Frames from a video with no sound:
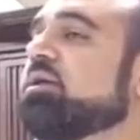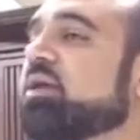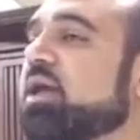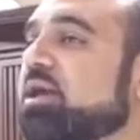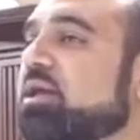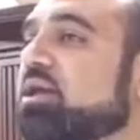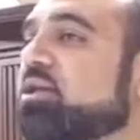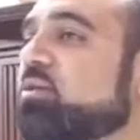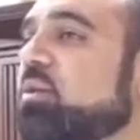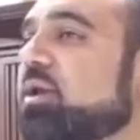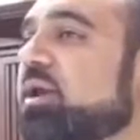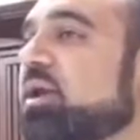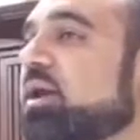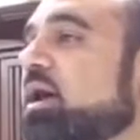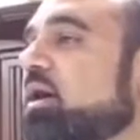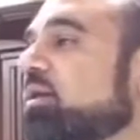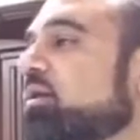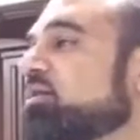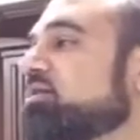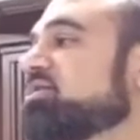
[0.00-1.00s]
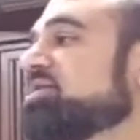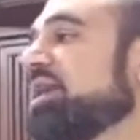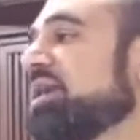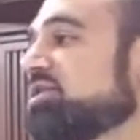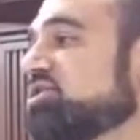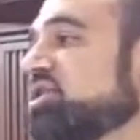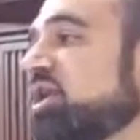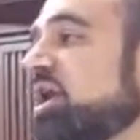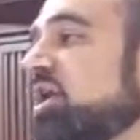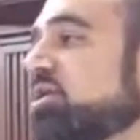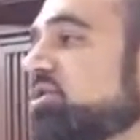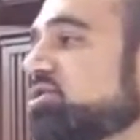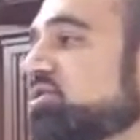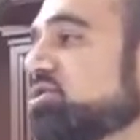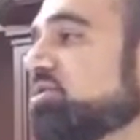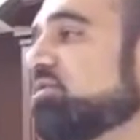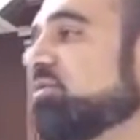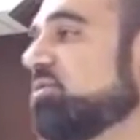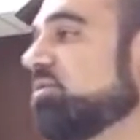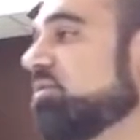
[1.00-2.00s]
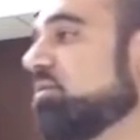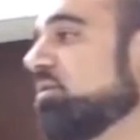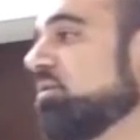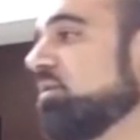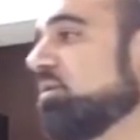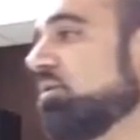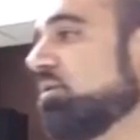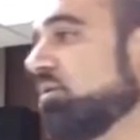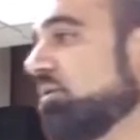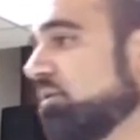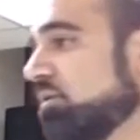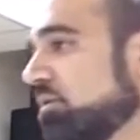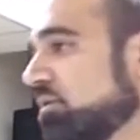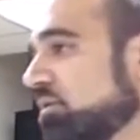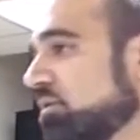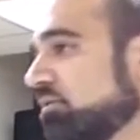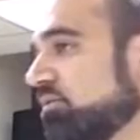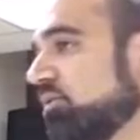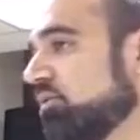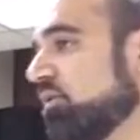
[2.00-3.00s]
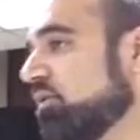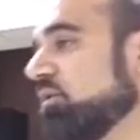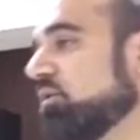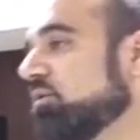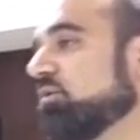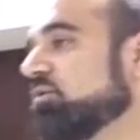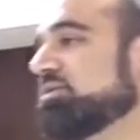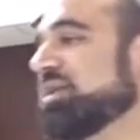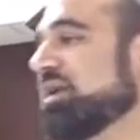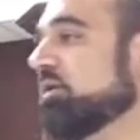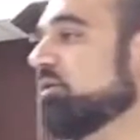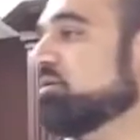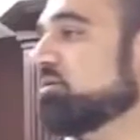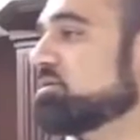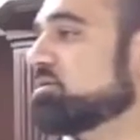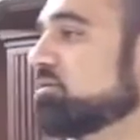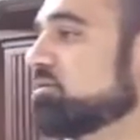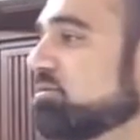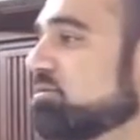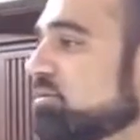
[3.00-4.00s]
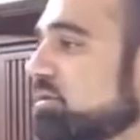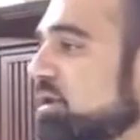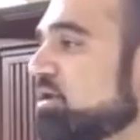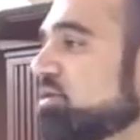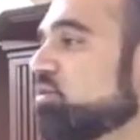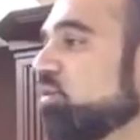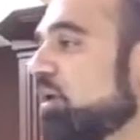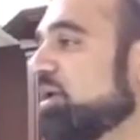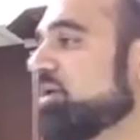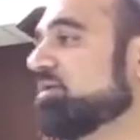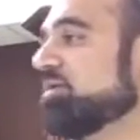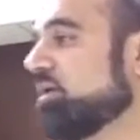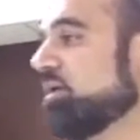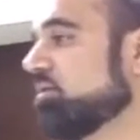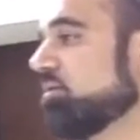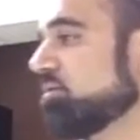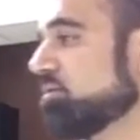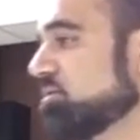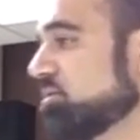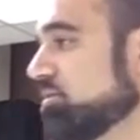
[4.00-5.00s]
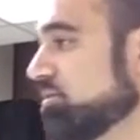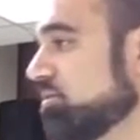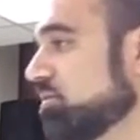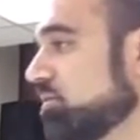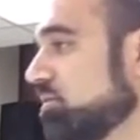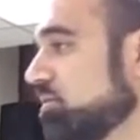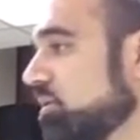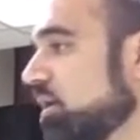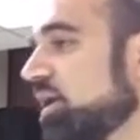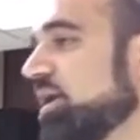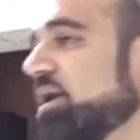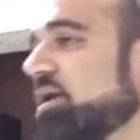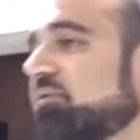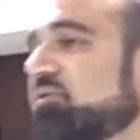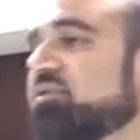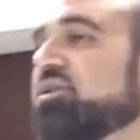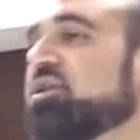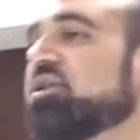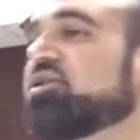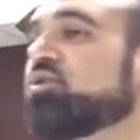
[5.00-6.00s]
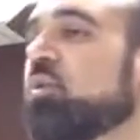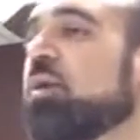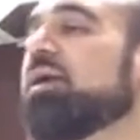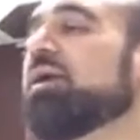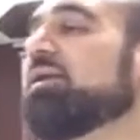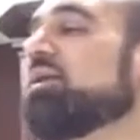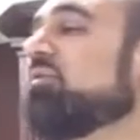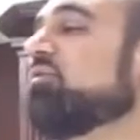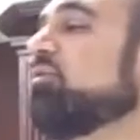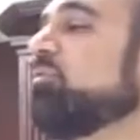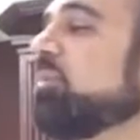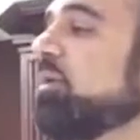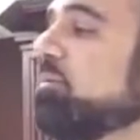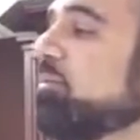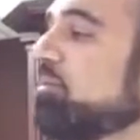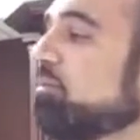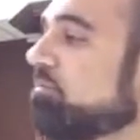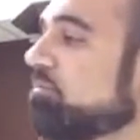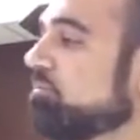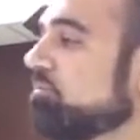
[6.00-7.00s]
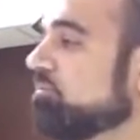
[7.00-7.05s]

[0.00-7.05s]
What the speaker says: take the $20, get change for singles. Get 20 singles and give it to 20 different people.